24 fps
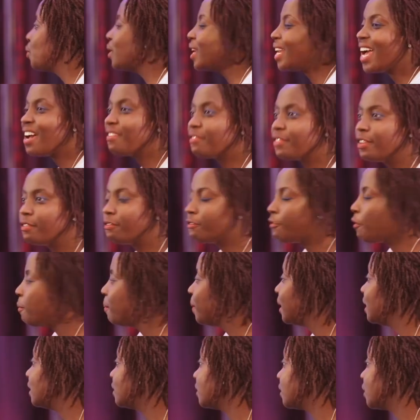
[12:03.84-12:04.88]
We love
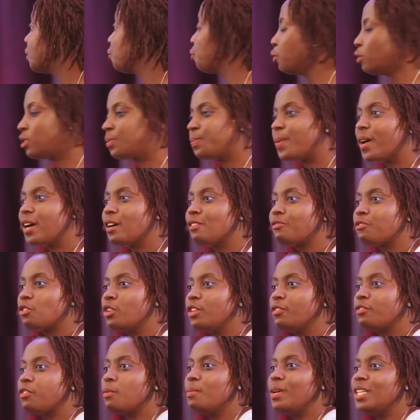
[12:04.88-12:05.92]
information. We aspire
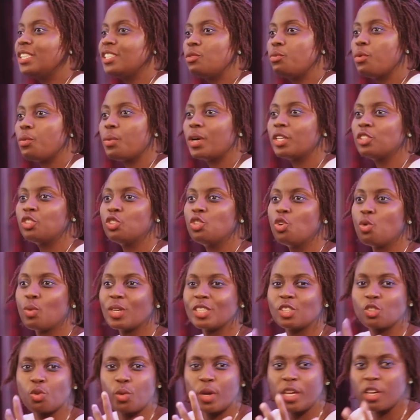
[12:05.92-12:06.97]
for information. We want to know
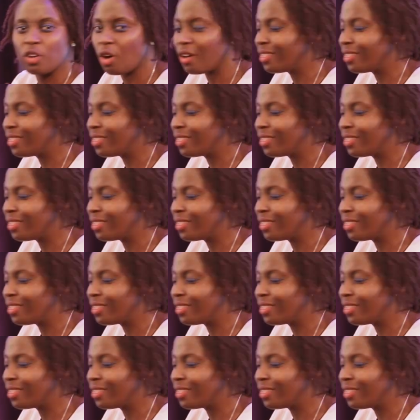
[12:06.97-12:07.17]
what's going